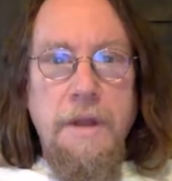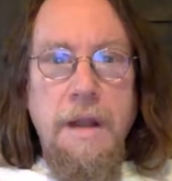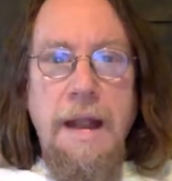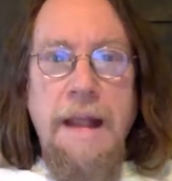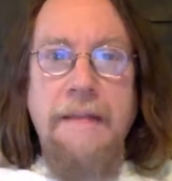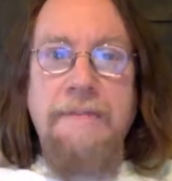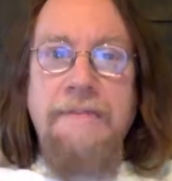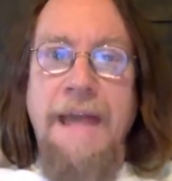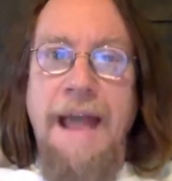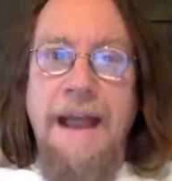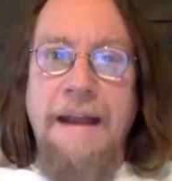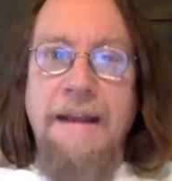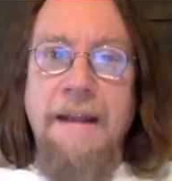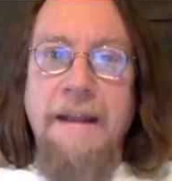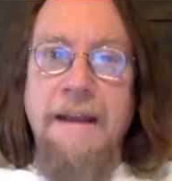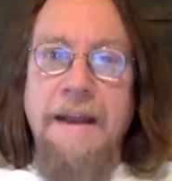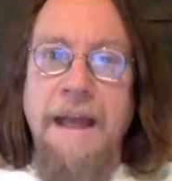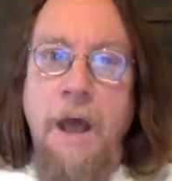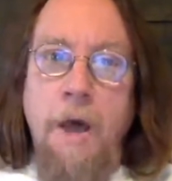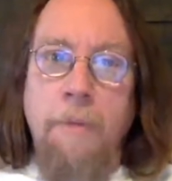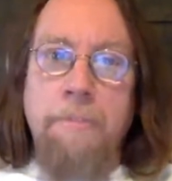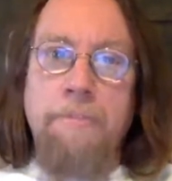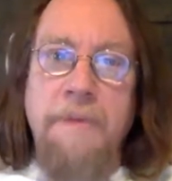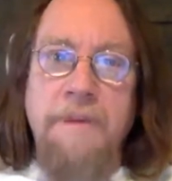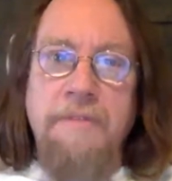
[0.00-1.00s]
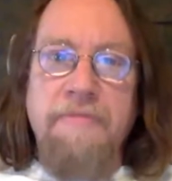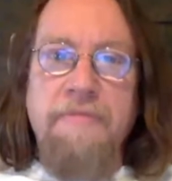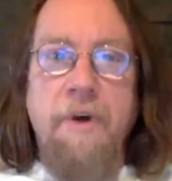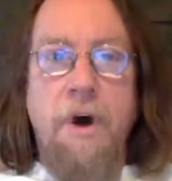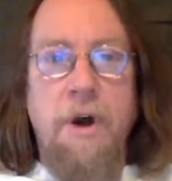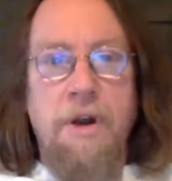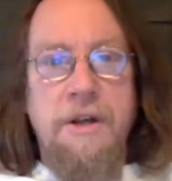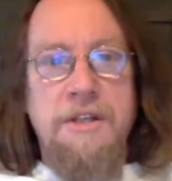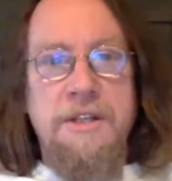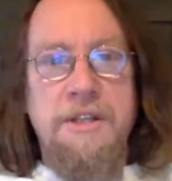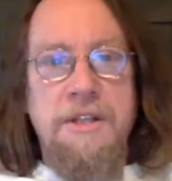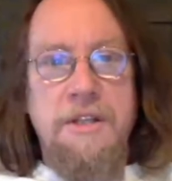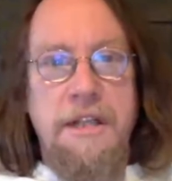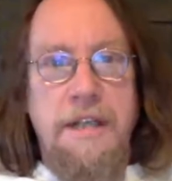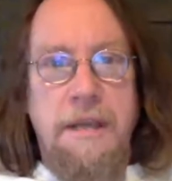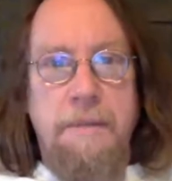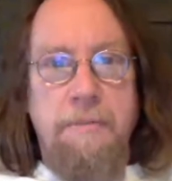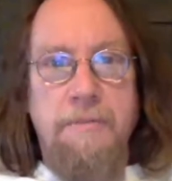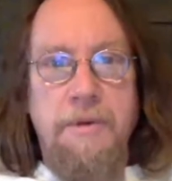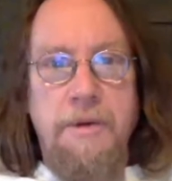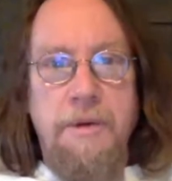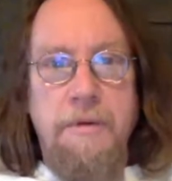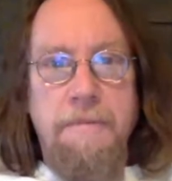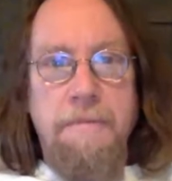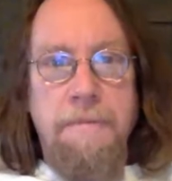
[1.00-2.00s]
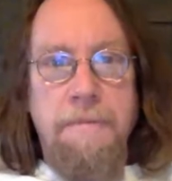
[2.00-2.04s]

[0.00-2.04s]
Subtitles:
and that can help me fall asleep.